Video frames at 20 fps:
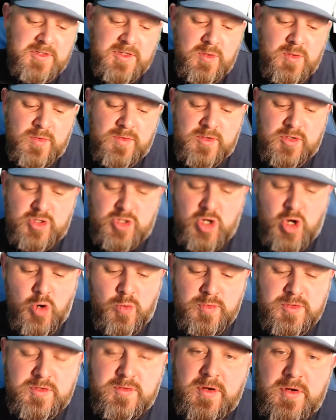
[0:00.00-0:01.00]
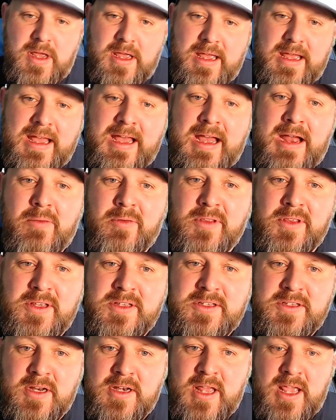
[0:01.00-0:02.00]
when the show was
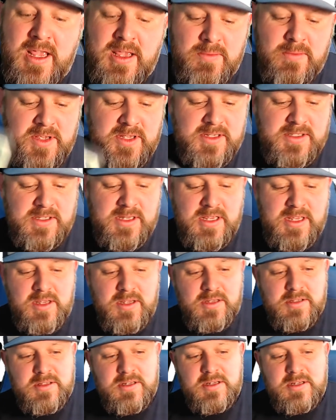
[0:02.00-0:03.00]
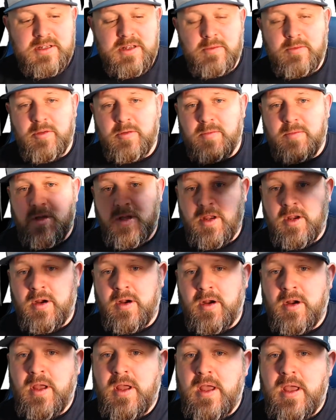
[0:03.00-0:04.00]
released on ABC. You can see some of them here.
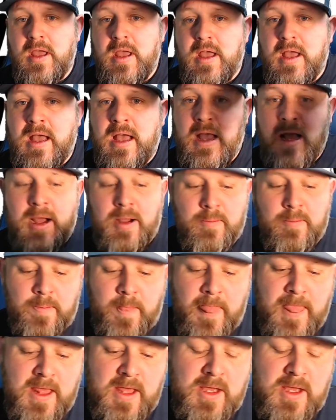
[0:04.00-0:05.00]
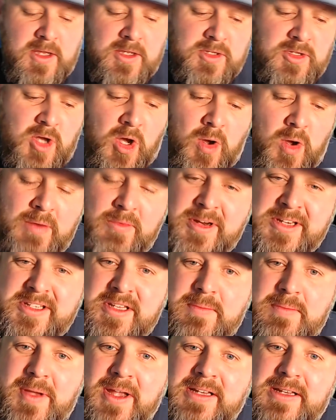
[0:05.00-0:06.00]
So I
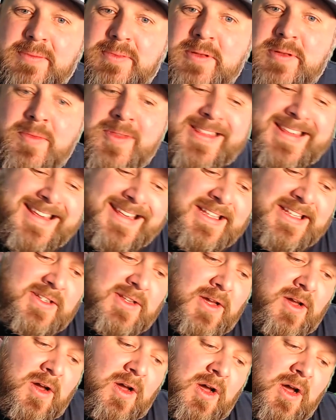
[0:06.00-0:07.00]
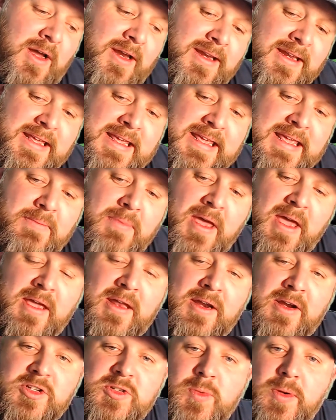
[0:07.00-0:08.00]
recently picked up some of these on eBay, and
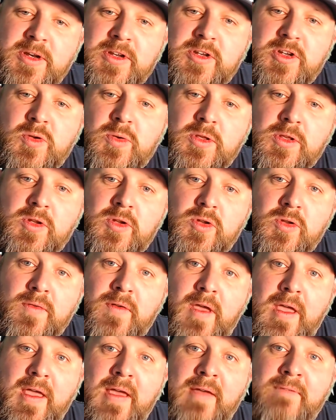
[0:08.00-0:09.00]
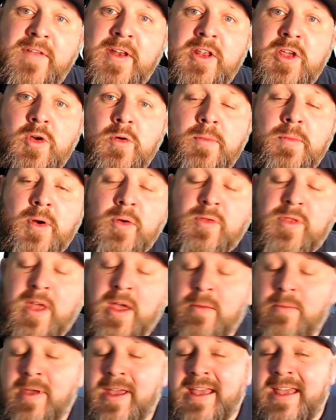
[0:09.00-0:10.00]
I just wanted to do a little video about
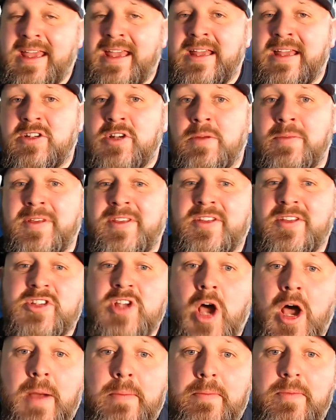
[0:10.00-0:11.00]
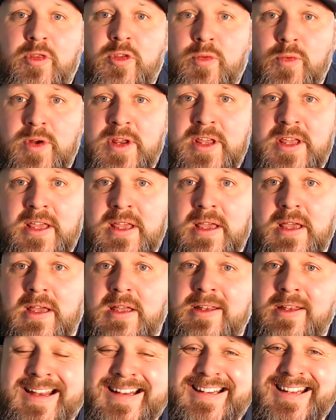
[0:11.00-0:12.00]
them. And it's going to be the top 3
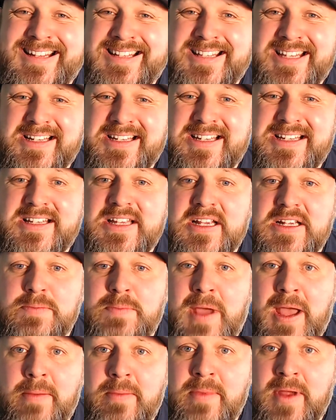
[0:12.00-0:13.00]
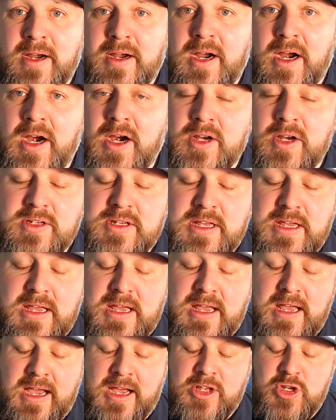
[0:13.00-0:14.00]
1966 Batman cards
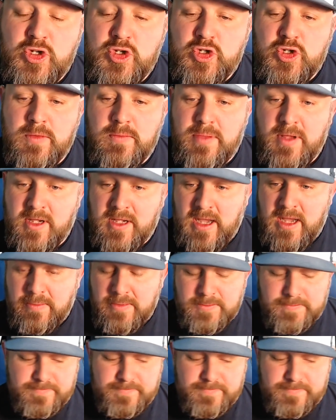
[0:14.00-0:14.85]
you should pick up.